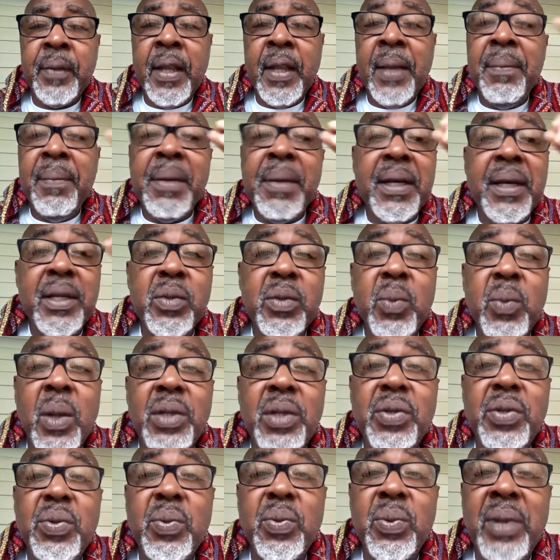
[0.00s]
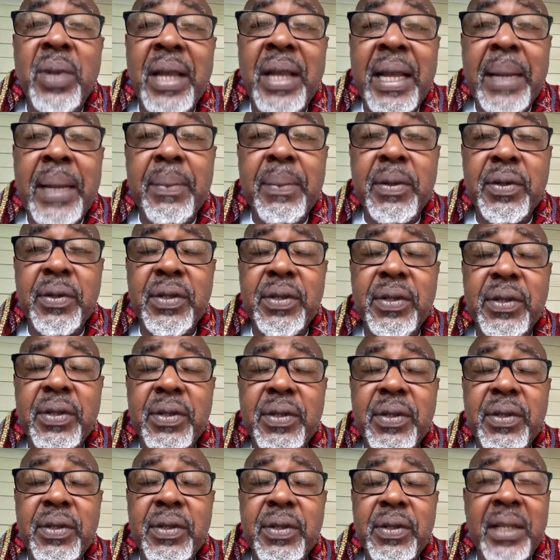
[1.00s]
Because once you label
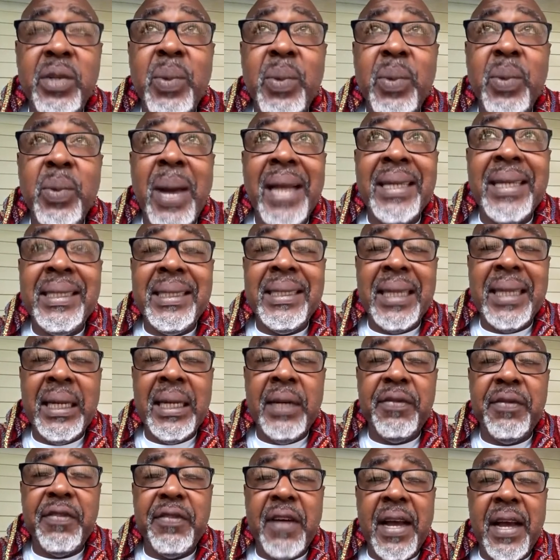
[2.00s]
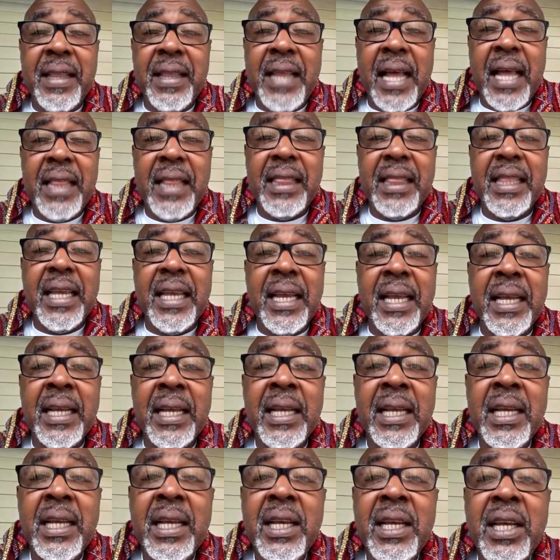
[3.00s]
something and you identify that thing,
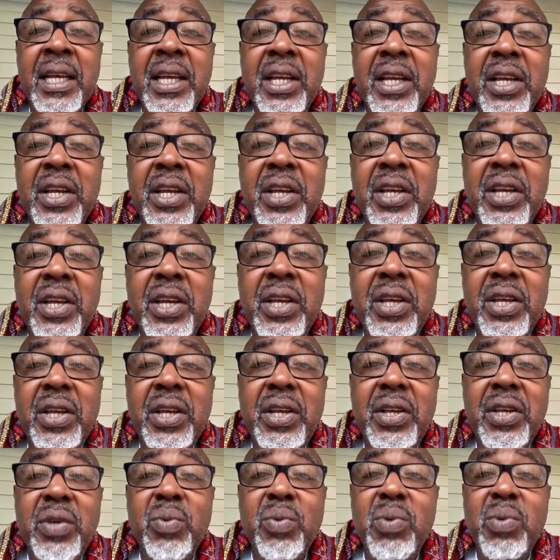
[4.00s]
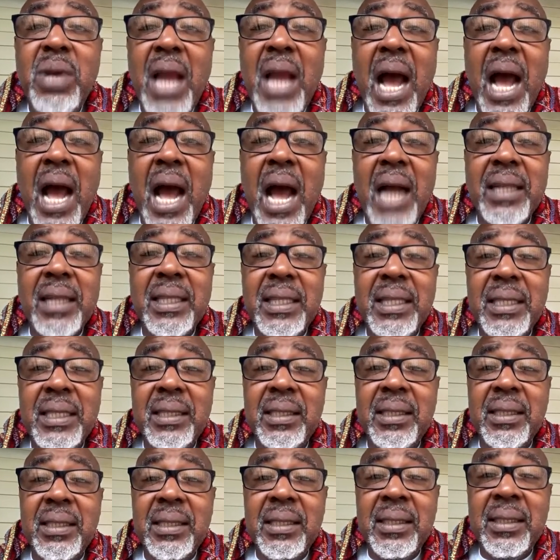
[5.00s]
you locked it.
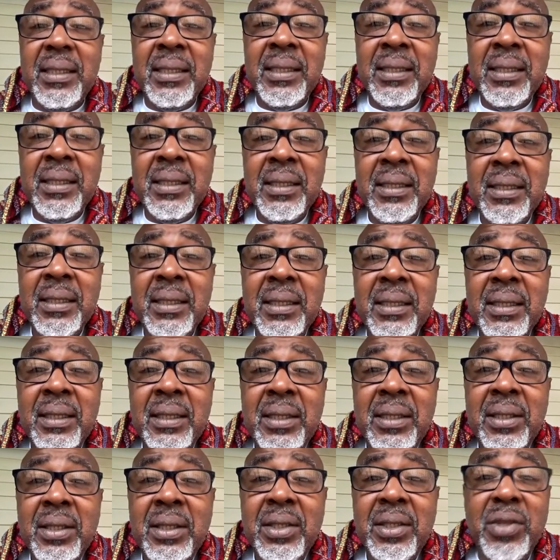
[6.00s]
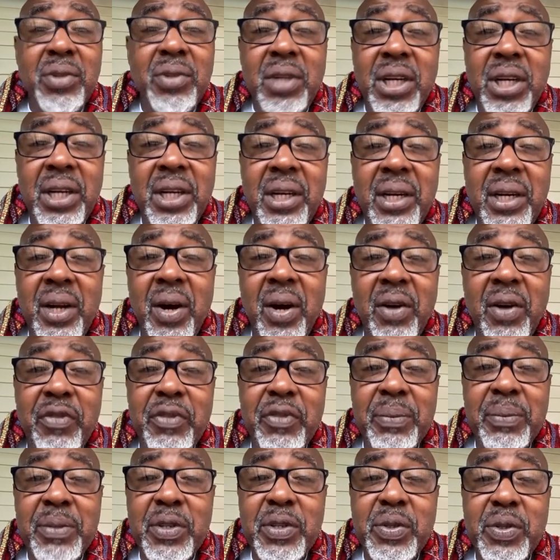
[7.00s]
You cut it off from
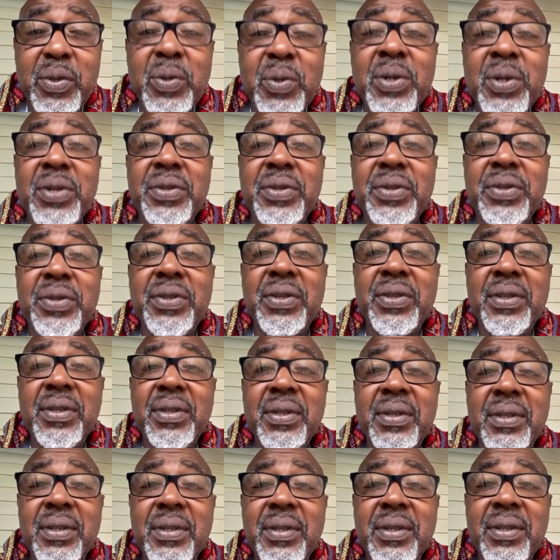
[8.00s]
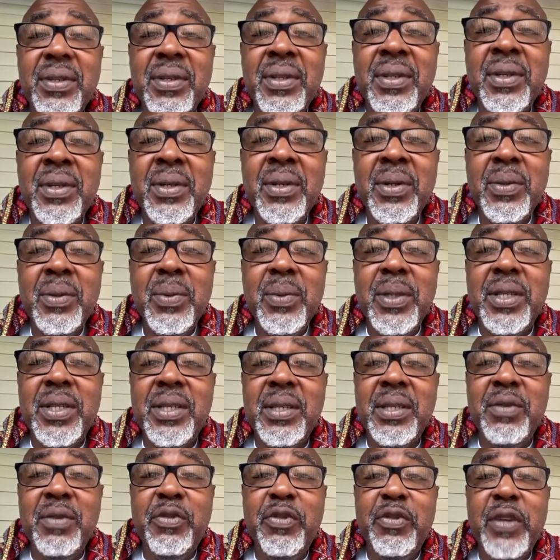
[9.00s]
the source, which is
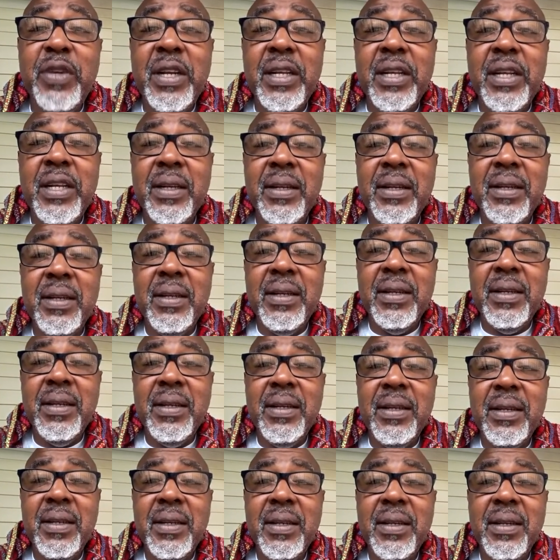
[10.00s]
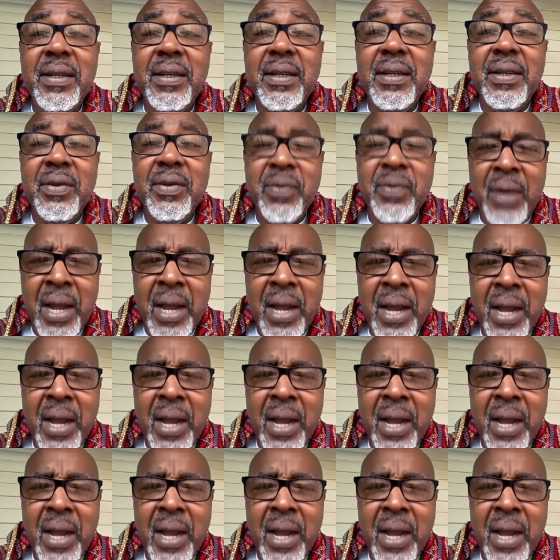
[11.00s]
infinite, right?